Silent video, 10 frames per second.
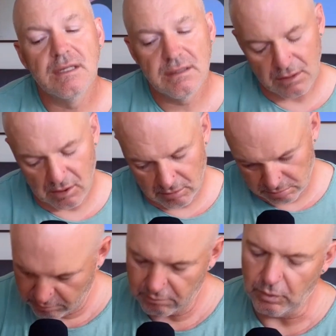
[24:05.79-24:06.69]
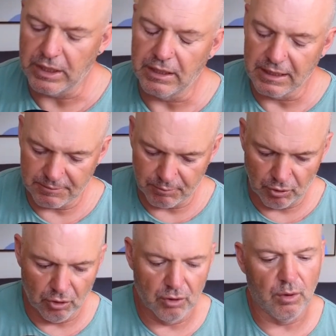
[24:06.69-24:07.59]
So we can
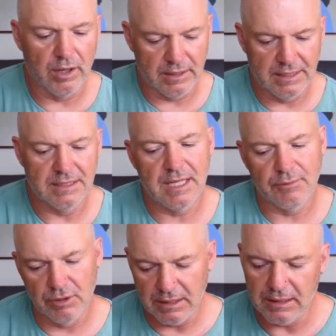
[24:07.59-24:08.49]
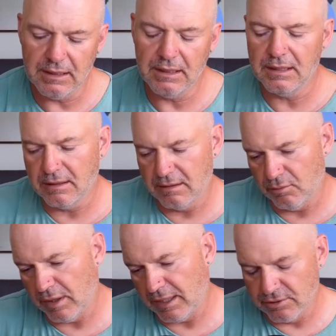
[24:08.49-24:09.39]
explore what it is they really need, the
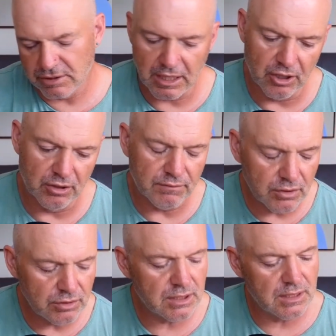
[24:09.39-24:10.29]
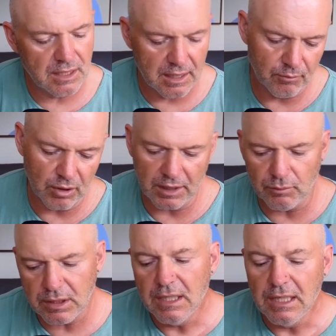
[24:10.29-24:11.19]
way they're scared of losing them, right?
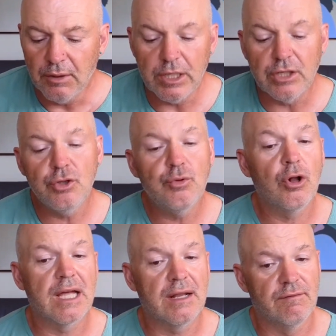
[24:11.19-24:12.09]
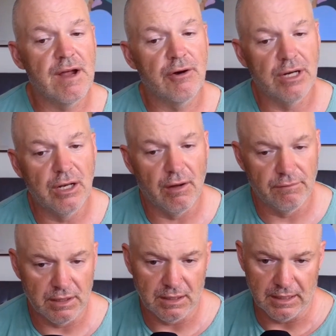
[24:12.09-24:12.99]
We can do all that very
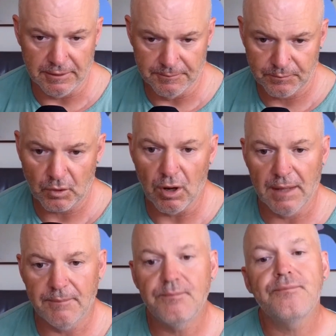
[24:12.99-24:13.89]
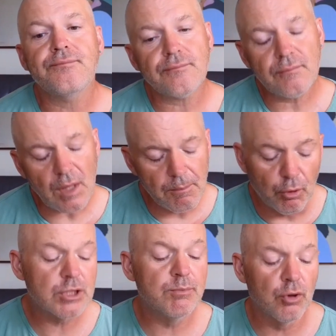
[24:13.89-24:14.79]
lovingly, right? Yeah.
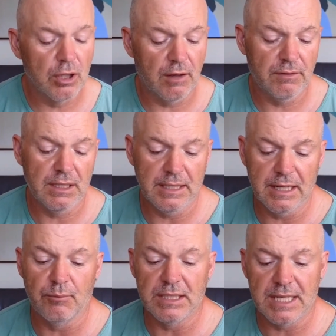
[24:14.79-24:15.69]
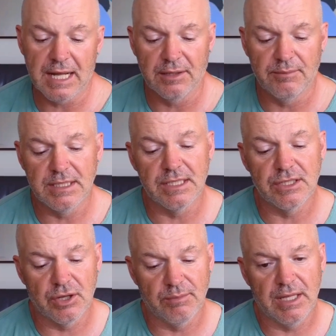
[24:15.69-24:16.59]
Much more lovingly than we tell them this is
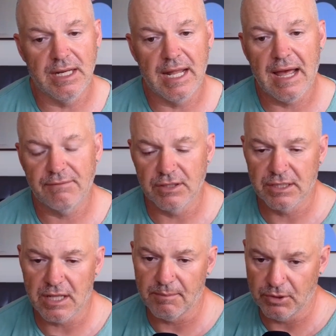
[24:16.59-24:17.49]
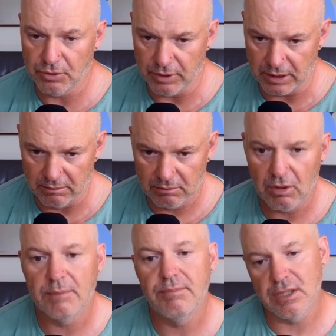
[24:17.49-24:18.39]
something they have to stop doing,
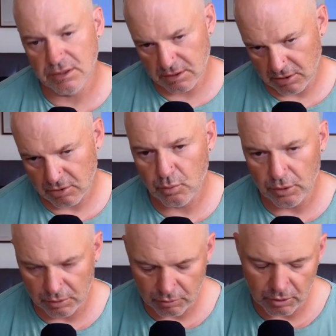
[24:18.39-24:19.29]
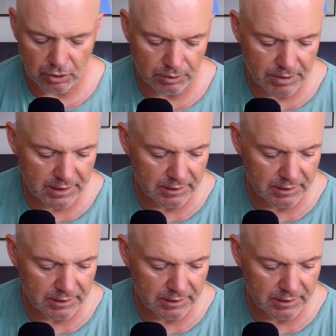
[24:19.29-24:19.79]
right? Because they're quote unquote codependent.